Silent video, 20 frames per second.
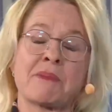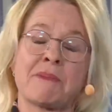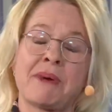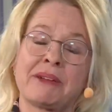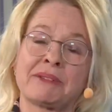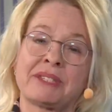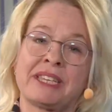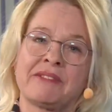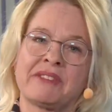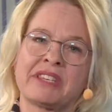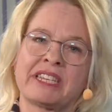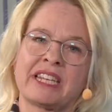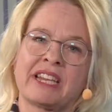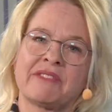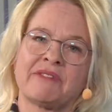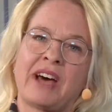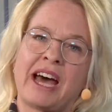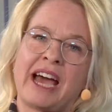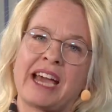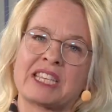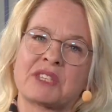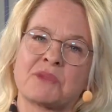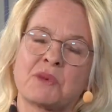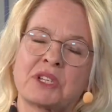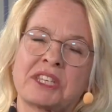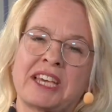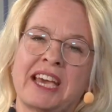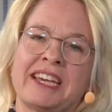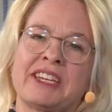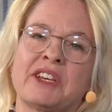about giving an advice,
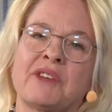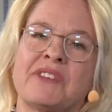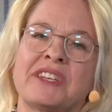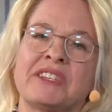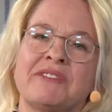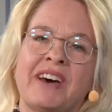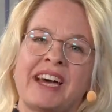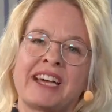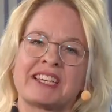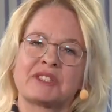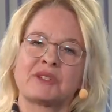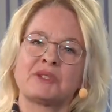what kind of advice